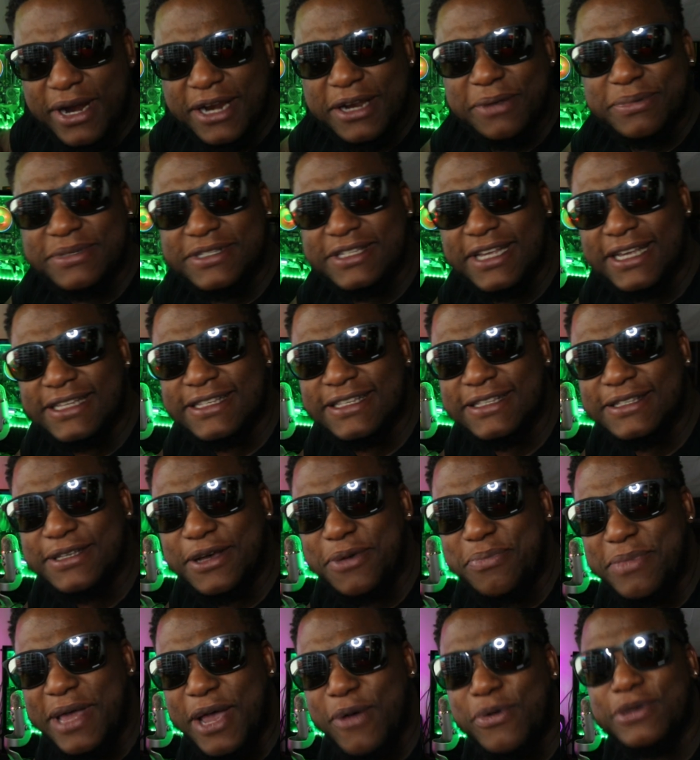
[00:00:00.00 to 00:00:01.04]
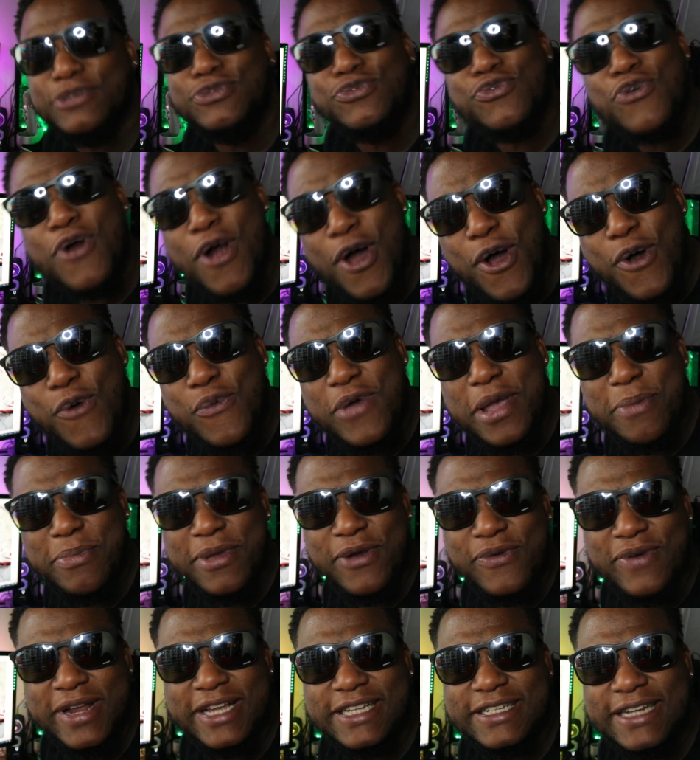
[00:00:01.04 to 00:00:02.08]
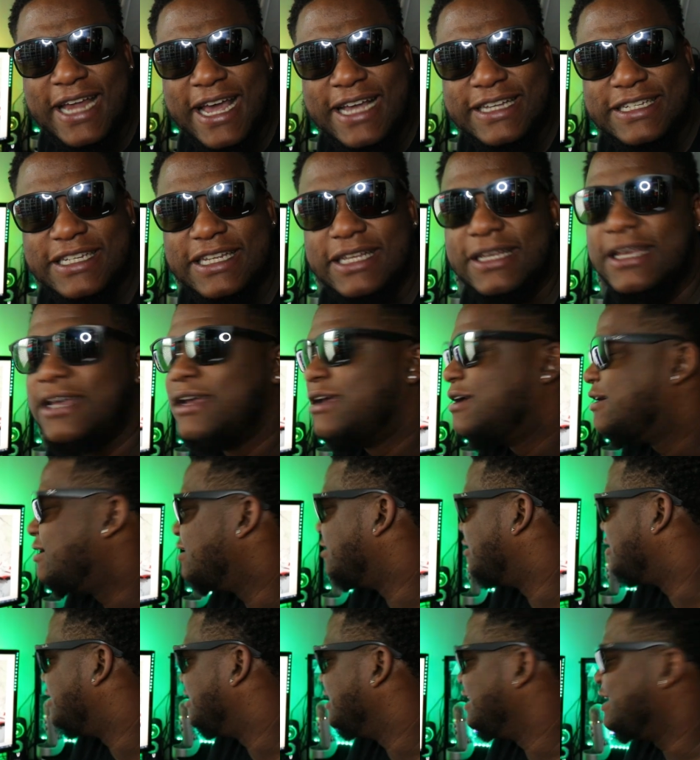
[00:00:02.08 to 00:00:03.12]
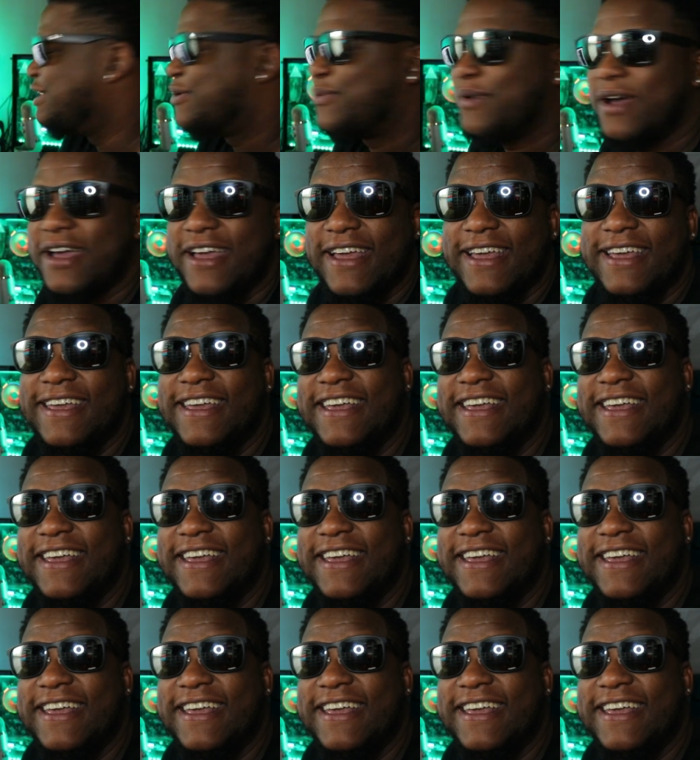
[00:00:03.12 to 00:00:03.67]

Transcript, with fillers: bring them sixes up, man? What's wrong with me, Rich Nation? Anyway,